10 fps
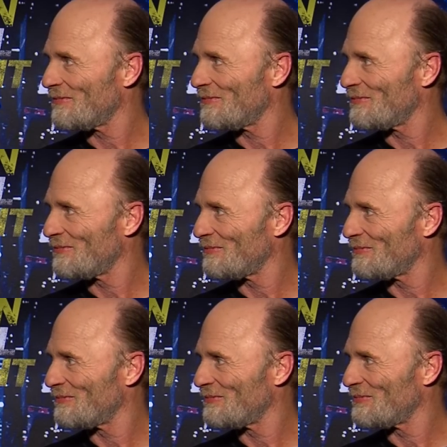
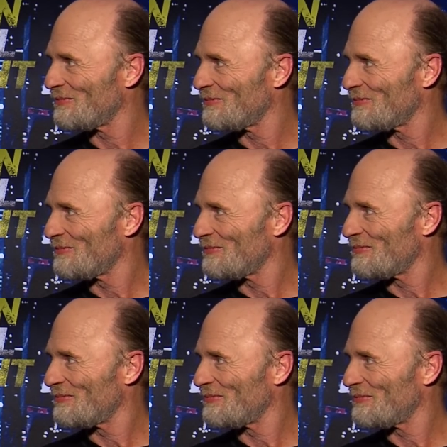
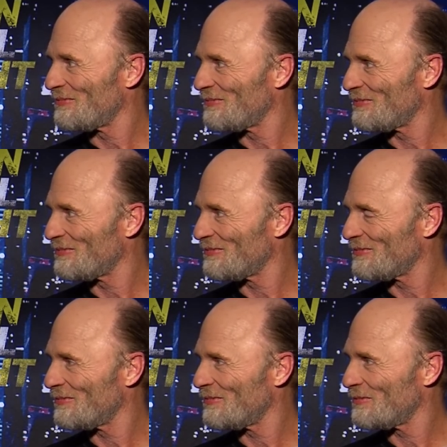
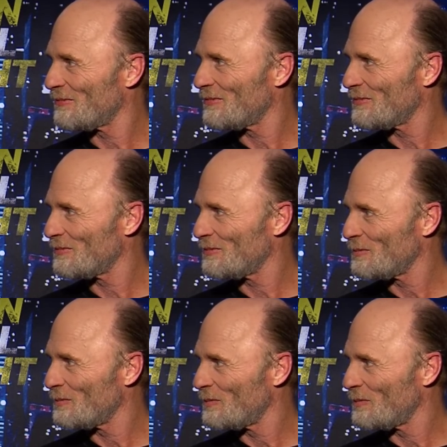
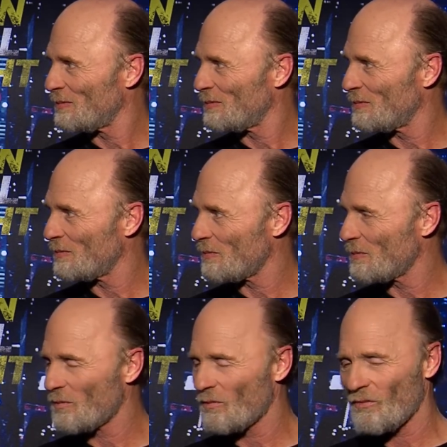
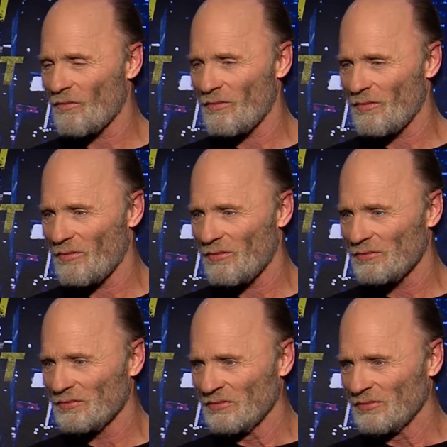
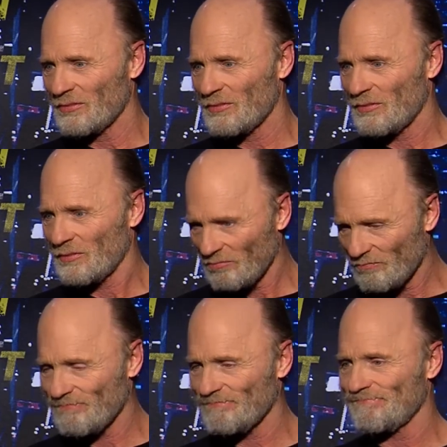
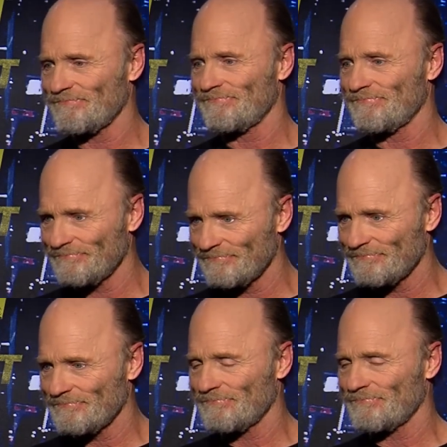
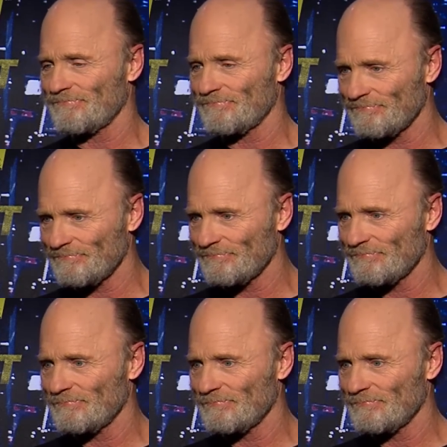[no speech]